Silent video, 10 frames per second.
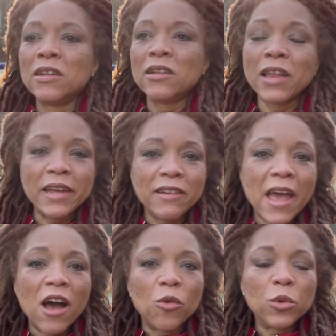Like
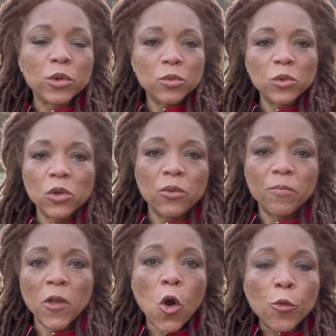now, we're
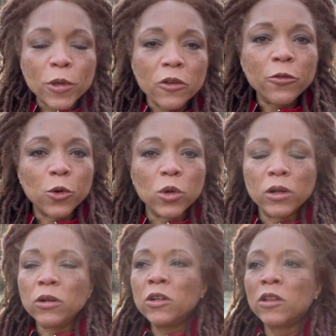hoping
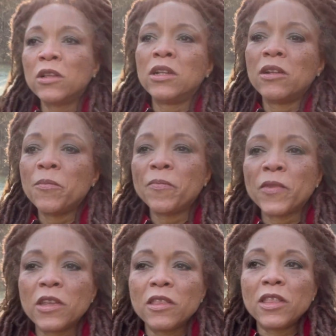for
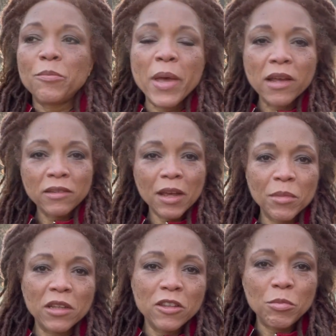the
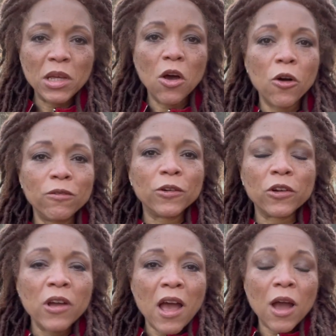pandemic to be over,
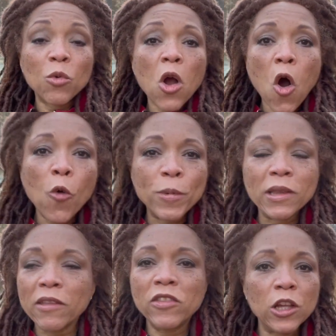and we're hoping
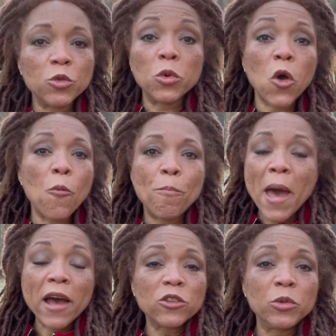that things will go
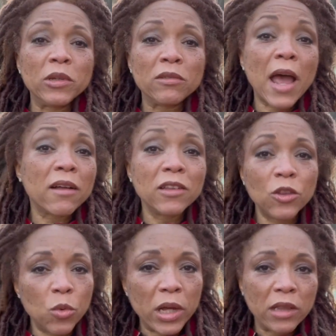back to exactly the
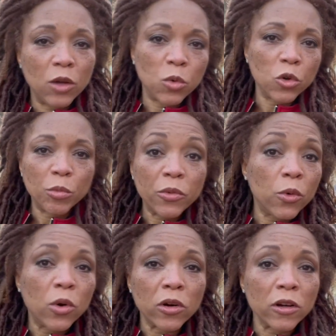way they were
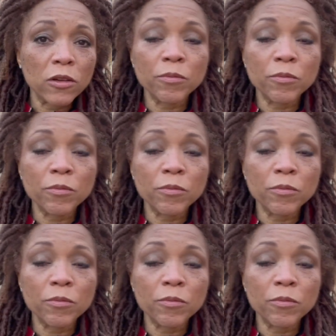before.